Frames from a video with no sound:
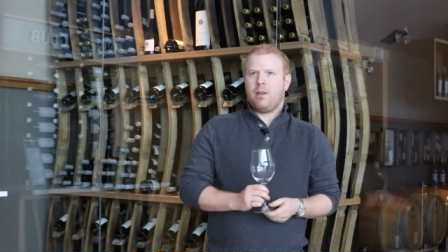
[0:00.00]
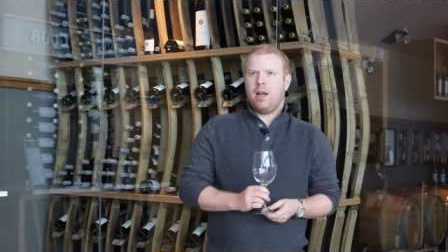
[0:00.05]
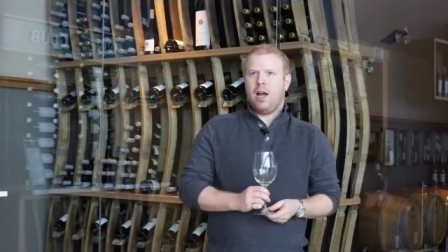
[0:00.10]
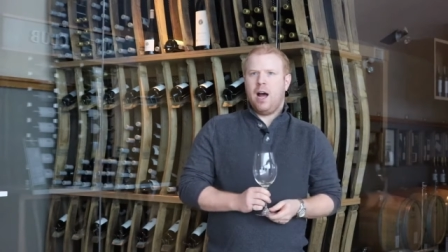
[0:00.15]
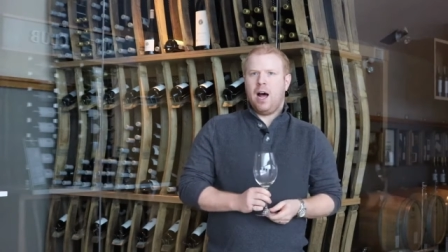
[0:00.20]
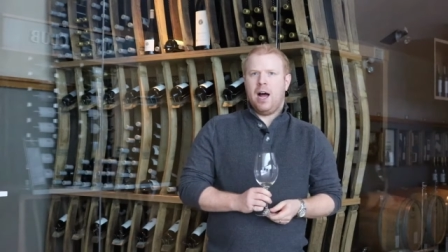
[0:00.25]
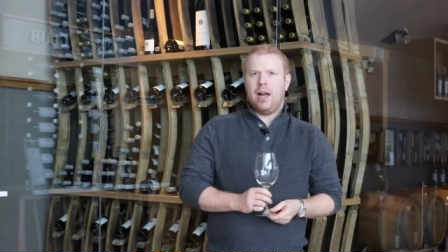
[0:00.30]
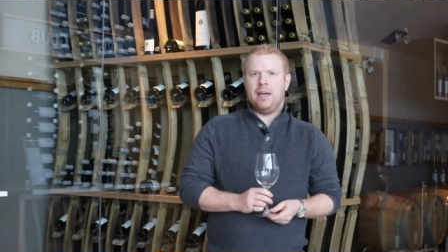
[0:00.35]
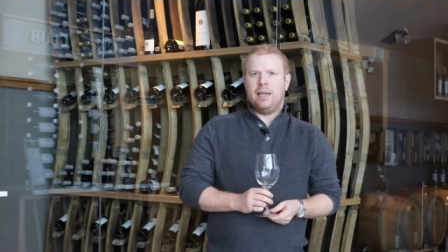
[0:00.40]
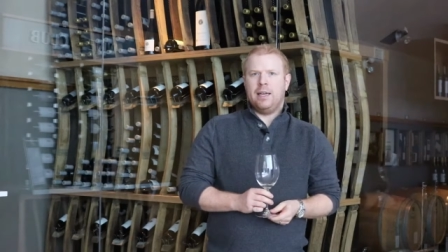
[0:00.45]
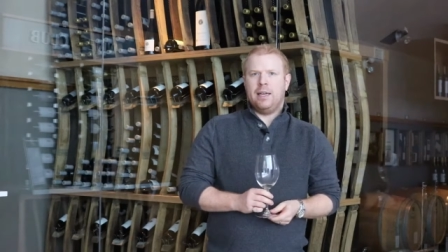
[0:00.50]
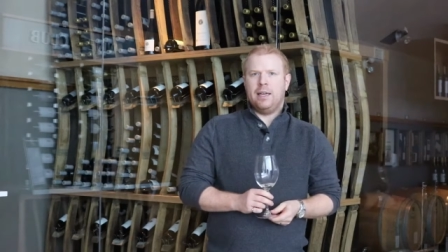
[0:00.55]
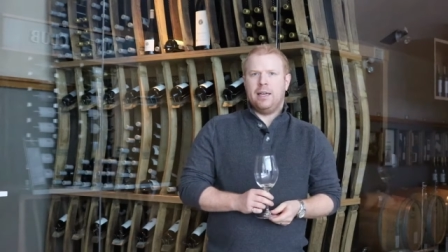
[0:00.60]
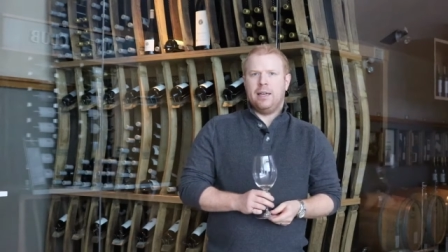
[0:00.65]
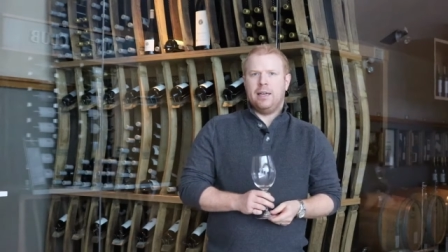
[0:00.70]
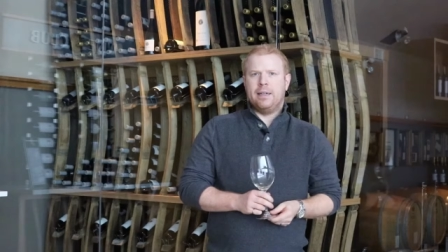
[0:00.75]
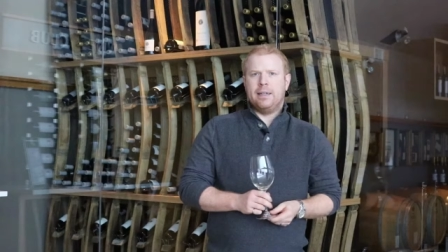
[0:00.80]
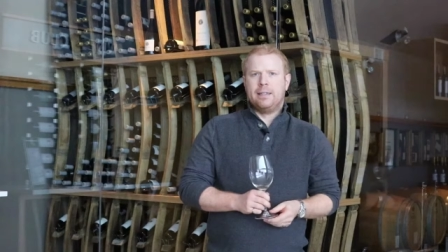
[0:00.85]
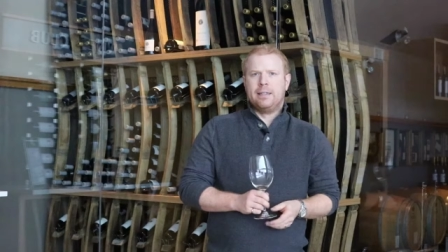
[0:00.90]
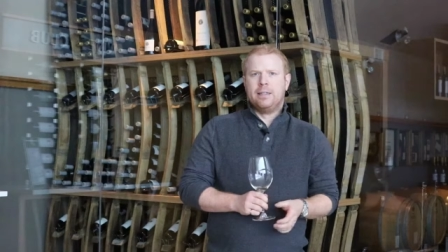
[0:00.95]
honey
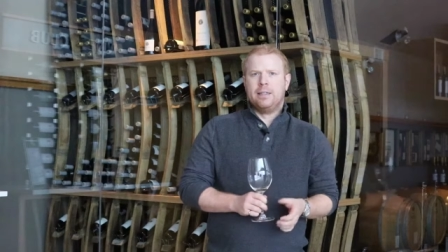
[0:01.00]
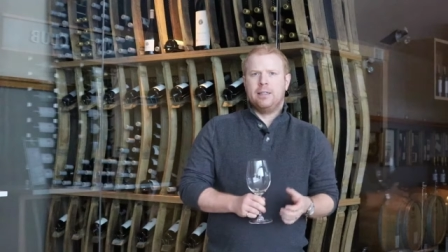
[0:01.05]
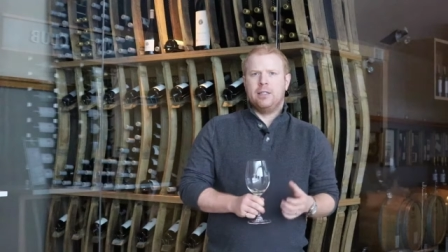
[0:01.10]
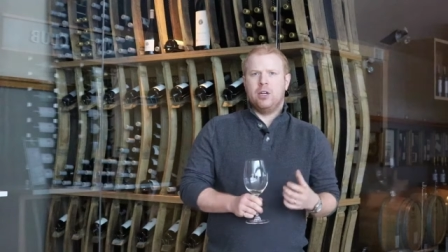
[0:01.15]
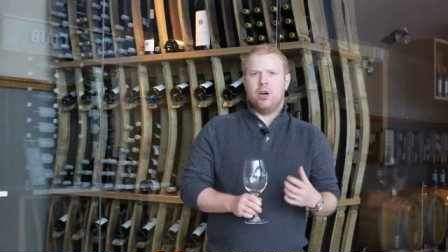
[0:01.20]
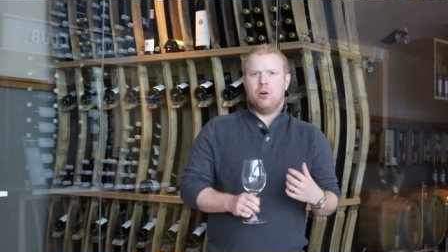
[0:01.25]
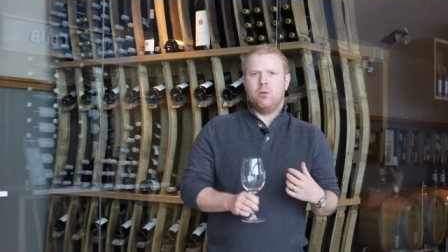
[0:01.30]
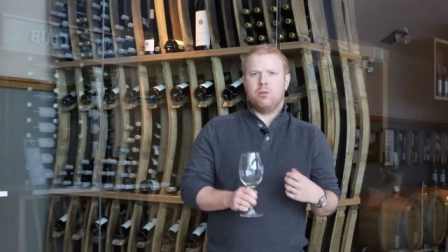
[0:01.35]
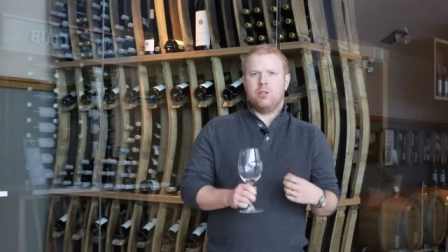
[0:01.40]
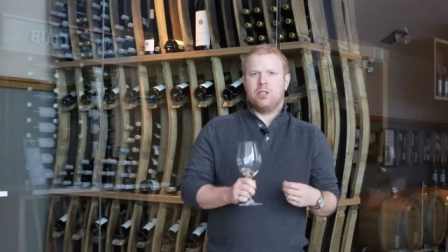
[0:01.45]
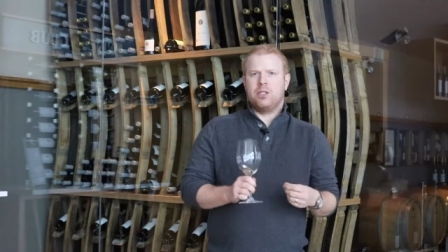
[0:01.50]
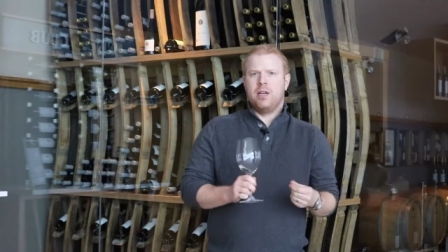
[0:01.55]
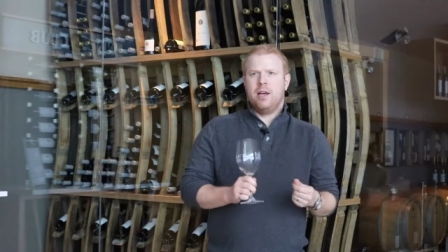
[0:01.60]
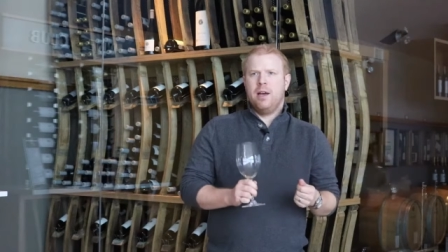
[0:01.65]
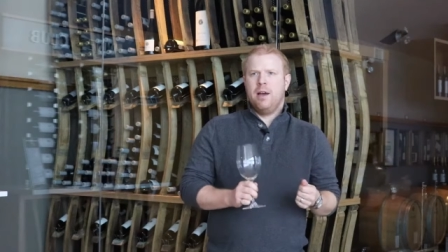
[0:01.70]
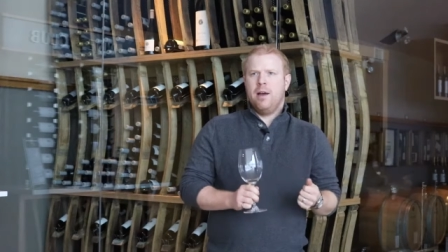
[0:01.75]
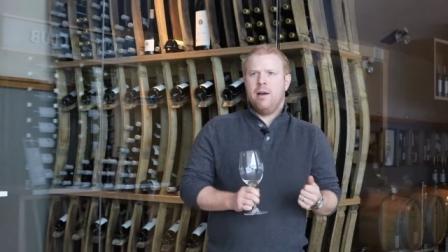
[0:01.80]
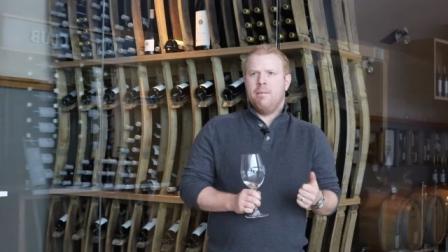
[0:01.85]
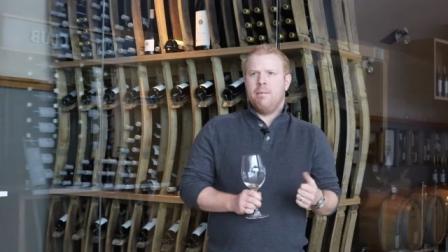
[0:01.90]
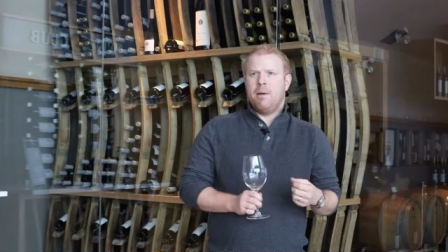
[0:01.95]
and notes,
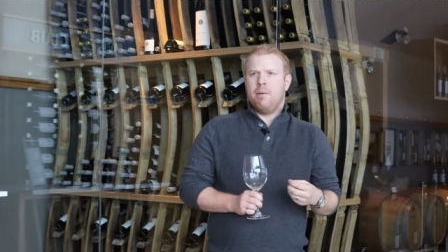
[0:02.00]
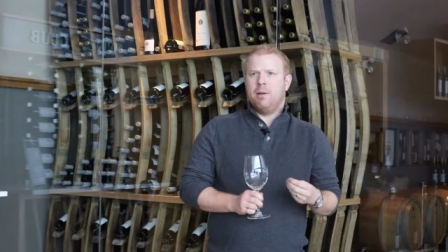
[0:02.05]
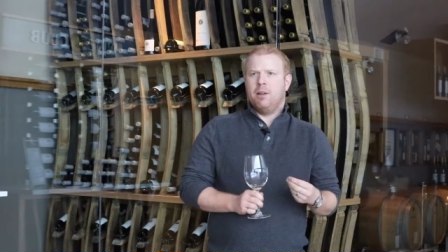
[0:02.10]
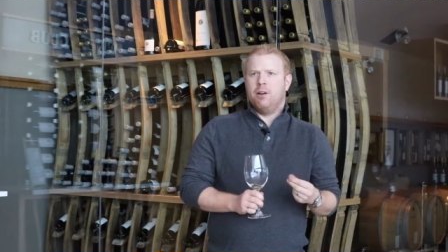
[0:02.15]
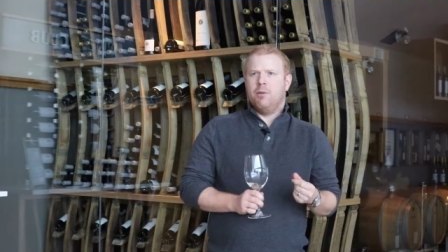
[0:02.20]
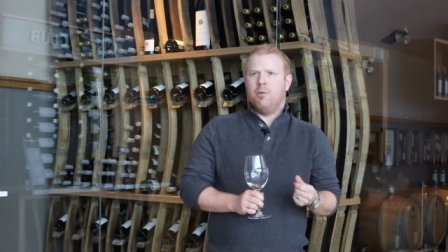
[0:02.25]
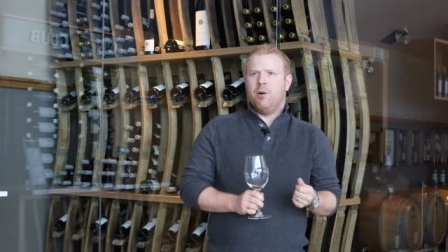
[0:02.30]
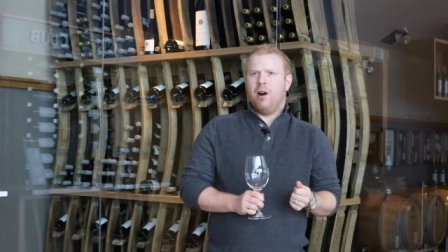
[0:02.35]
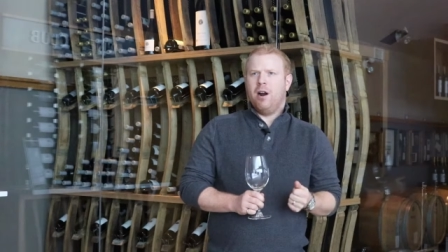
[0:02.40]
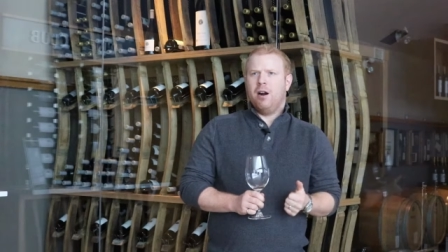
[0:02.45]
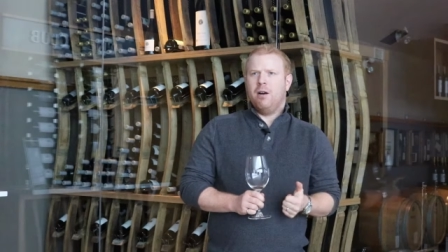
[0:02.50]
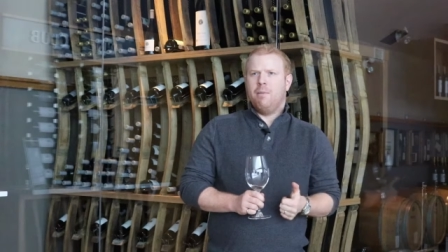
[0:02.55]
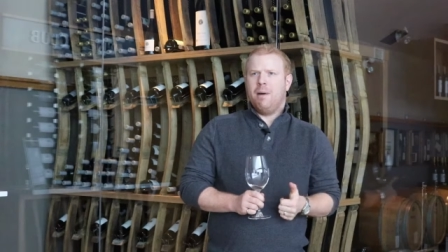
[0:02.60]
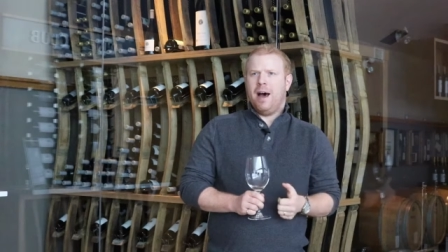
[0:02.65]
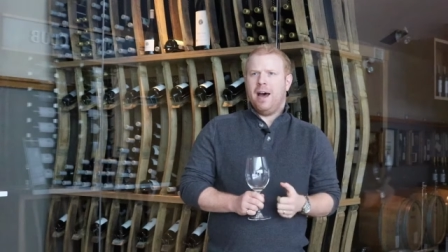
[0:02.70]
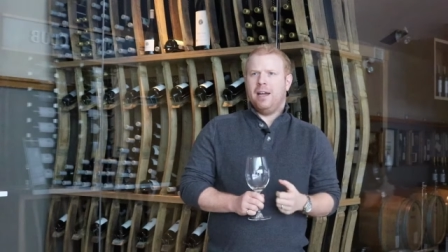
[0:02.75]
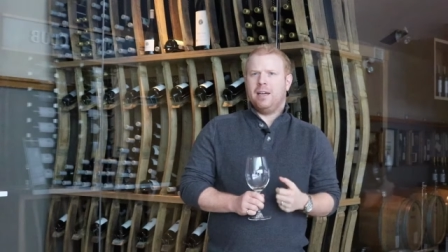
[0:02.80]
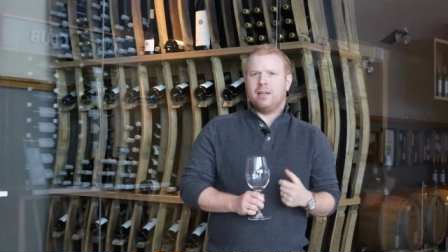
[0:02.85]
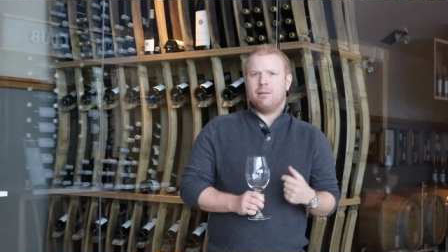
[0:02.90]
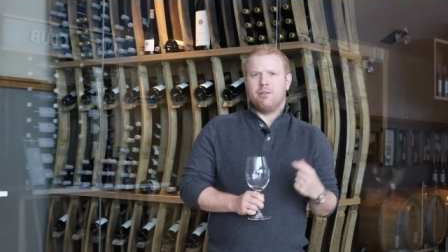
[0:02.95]
maybe a little more
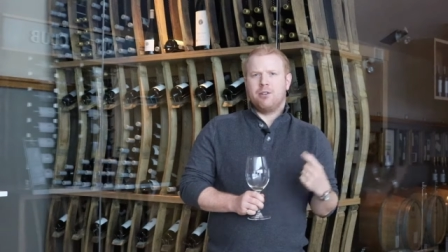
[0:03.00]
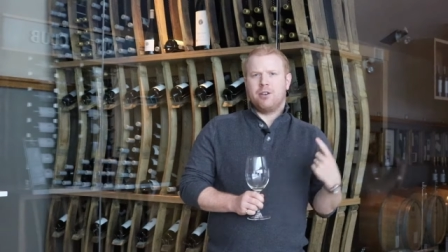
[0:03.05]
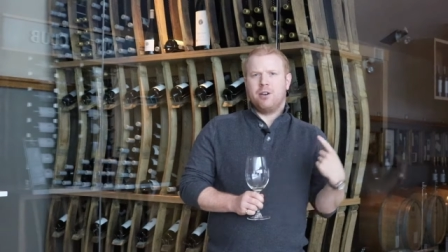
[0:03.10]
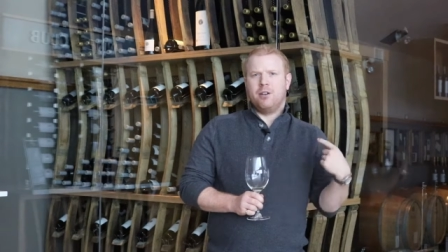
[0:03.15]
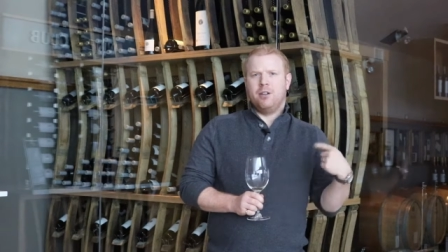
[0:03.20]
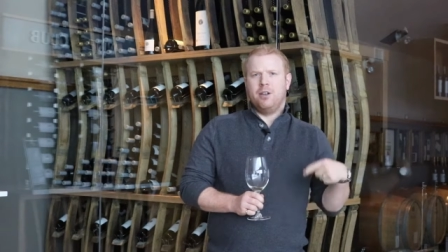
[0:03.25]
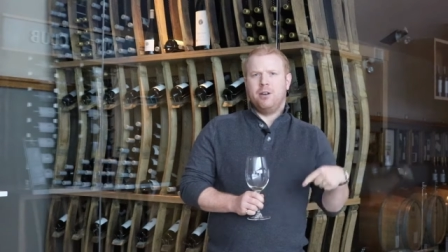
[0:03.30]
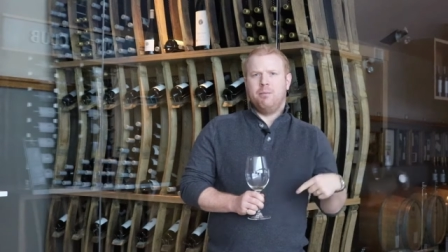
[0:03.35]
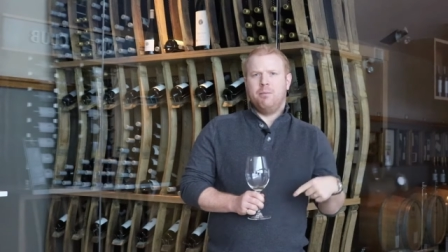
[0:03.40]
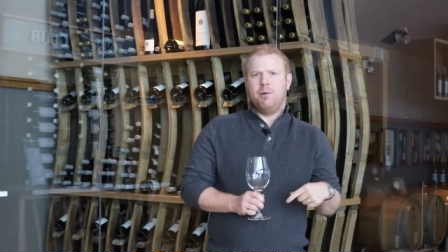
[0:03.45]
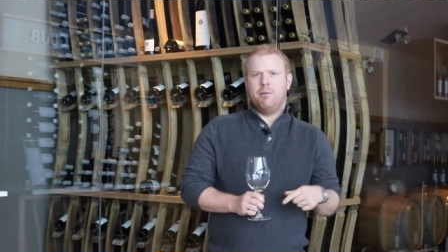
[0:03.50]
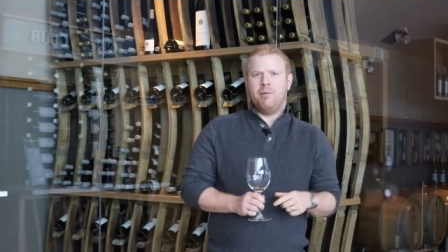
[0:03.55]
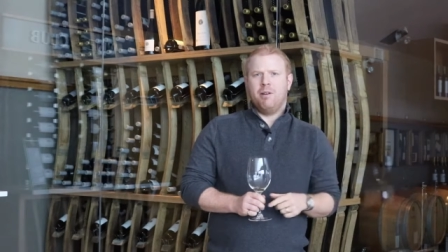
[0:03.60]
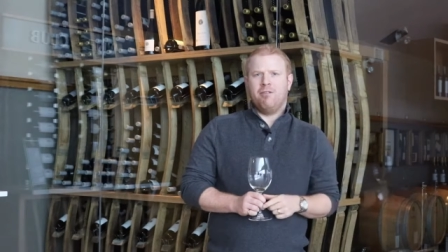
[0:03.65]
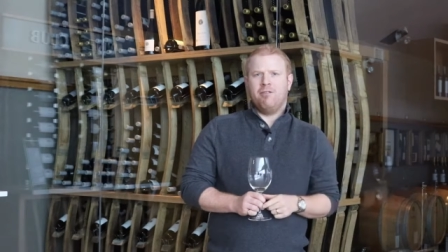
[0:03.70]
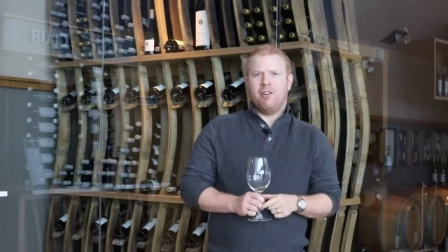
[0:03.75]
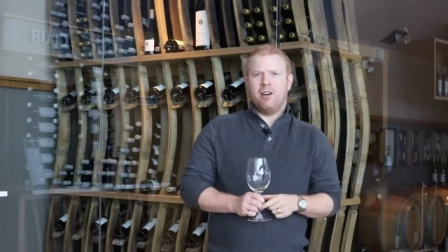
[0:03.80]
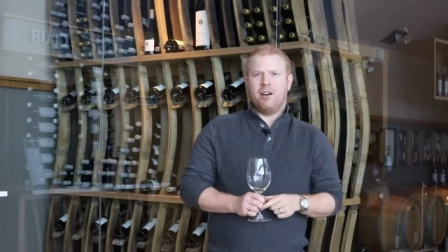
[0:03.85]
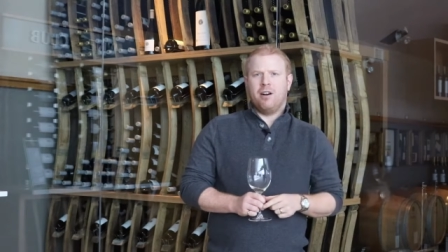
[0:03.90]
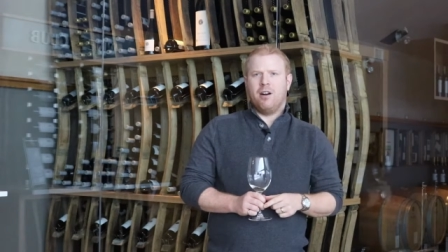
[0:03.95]
aromatic. I'm struggling to put my
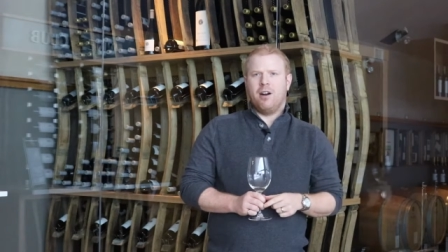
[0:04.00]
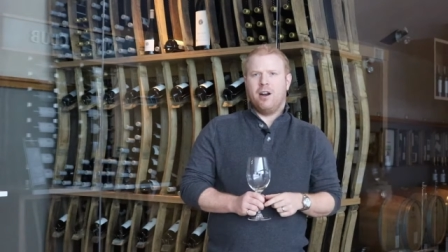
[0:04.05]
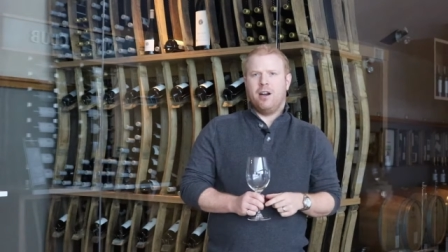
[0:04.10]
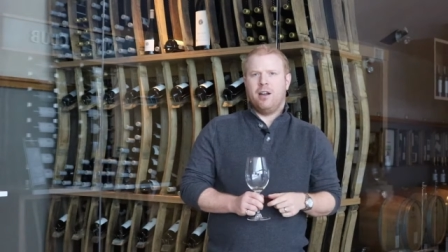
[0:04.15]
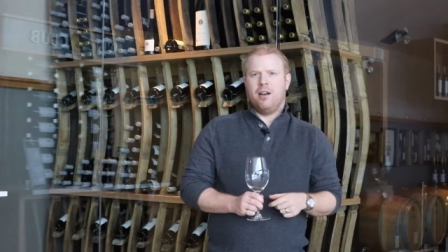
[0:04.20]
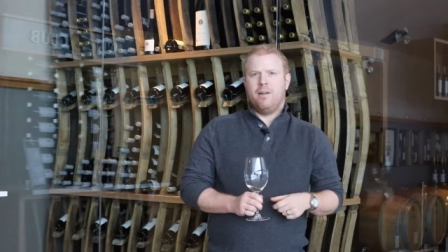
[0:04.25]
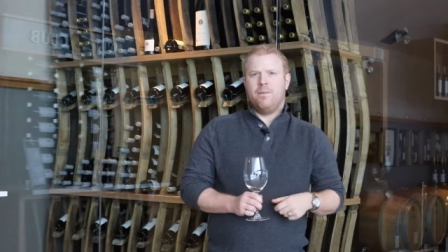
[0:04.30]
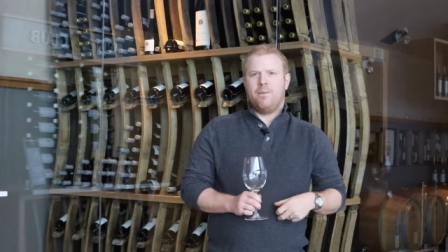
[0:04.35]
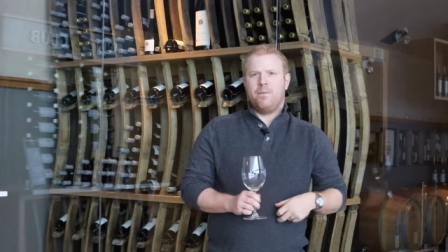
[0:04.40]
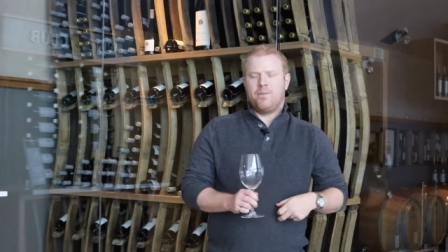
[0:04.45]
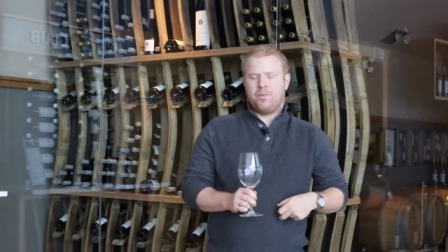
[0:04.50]
finger on it.